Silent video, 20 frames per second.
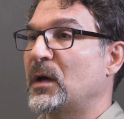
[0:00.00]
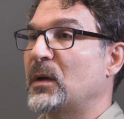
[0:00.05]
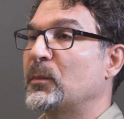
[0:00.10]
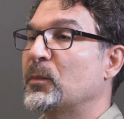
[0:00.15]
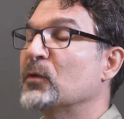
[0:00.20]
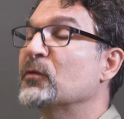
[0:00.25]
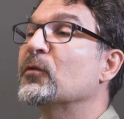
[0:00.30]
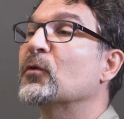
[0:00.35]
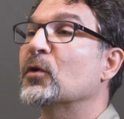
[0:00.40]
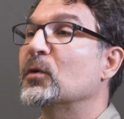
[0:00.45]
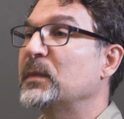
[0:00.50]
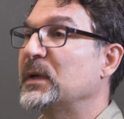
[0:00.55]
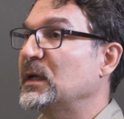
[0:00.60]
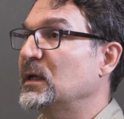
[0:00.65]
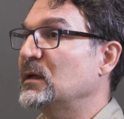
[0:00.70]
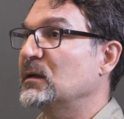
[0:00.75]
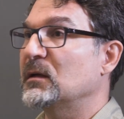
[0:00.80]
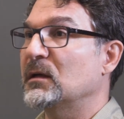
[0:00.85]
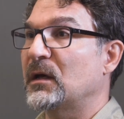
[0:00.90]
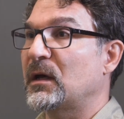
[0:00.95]

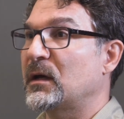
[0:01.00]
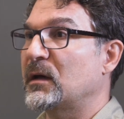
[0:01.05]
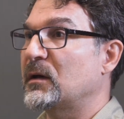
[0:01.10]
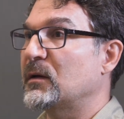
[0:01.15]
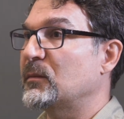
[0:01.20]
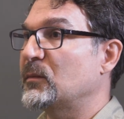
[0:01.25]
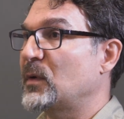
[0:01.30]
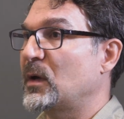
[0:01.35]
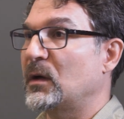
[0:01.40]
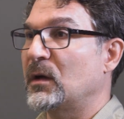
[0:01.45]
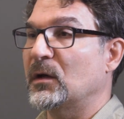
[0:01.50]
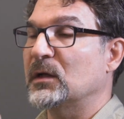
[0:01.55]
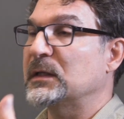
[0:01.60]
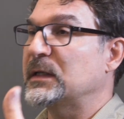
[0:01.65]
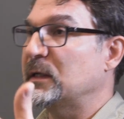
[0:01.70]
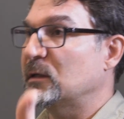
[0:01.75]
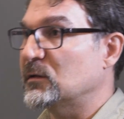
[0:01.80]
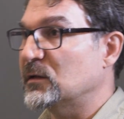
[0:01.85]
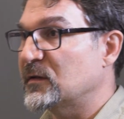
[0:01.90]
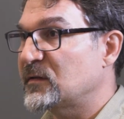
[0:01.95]
performing a
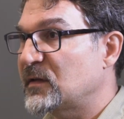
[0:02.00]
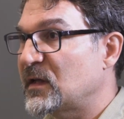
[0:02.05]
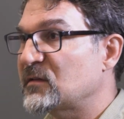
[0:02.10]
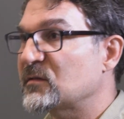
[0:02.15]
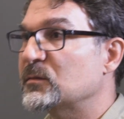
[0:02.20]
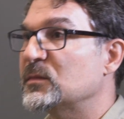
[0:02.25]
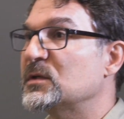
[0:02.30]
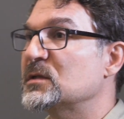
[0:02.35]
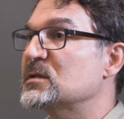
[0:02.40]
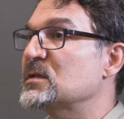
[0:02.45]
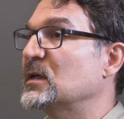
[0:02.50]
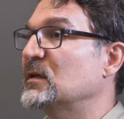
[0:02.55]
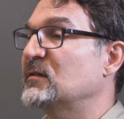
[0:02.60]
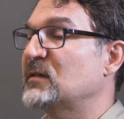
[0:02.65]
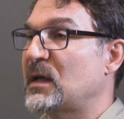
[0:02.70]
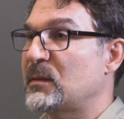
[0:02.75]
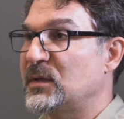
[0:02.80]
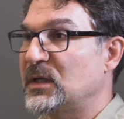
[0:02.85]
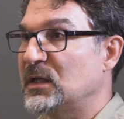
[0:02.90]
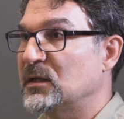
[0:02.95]
clinical assessment,
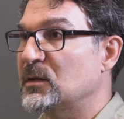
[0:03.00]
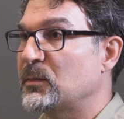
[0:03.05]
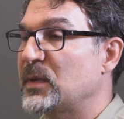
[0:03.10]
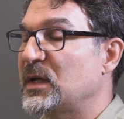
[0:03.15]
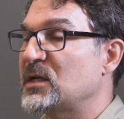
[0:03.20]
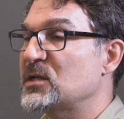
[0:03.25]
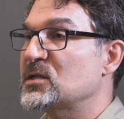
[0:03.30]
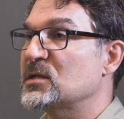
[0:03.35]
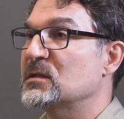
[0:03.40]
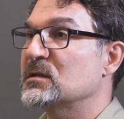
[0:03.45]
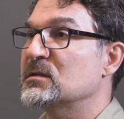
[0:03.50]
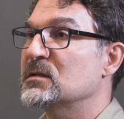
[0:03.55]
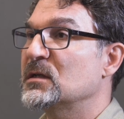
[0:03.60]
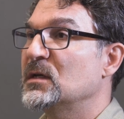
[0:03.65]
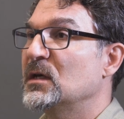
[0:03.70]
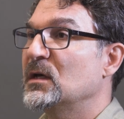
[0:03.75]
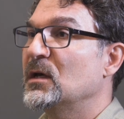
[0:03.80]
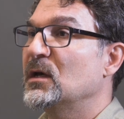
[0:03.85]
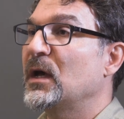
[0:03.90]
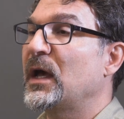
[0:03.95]
examining the patient,
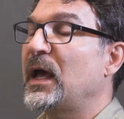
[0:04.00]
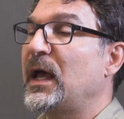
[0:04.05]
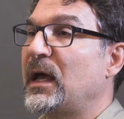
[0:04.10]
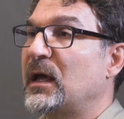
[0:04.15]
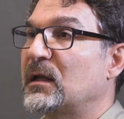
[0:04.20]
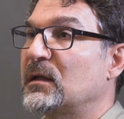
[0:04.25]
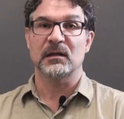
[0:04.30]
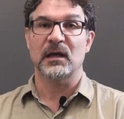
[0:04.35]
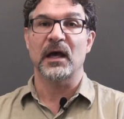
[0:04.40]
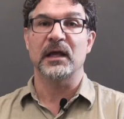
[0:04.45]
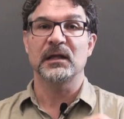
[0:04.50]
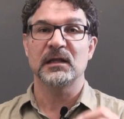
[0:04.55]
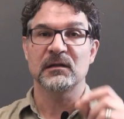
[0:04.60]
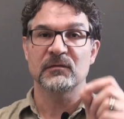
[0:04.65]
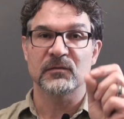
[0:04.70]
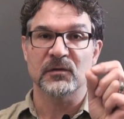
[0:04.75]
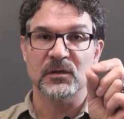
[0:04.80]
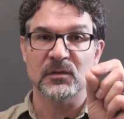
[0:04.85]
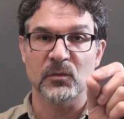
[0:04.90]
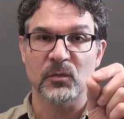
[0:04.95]
and
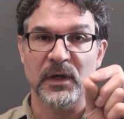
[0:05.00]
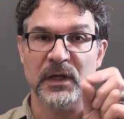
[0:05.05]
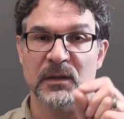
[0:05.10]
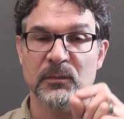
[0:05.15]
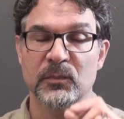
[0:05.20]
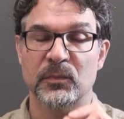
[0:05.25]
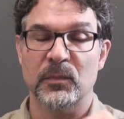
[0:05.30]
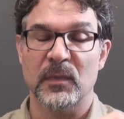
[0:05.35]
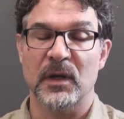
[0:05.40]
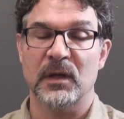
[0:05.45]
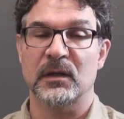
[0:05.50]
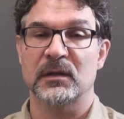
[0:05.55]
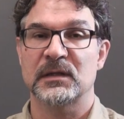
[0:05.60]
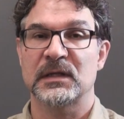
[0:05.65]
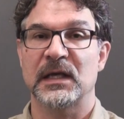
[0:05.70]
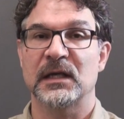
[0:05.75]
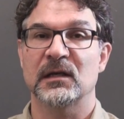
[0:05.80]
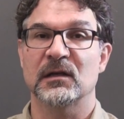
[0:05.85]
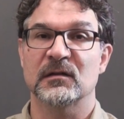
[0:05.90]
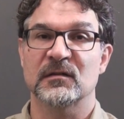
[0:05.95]
even when
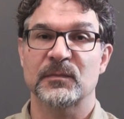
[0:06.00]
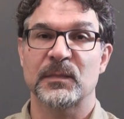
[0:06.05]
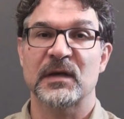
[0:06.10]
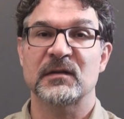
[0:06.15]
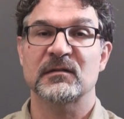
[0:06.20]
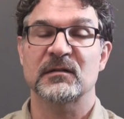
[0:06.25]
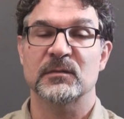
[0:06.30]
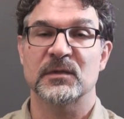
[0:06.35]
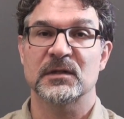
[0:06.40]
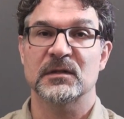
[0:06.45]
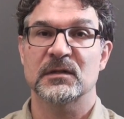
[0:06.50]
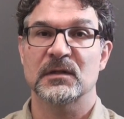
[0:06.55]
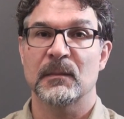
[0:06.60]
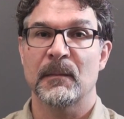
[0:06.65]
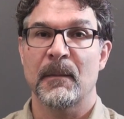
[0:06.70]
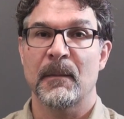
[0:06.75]
taking a specimen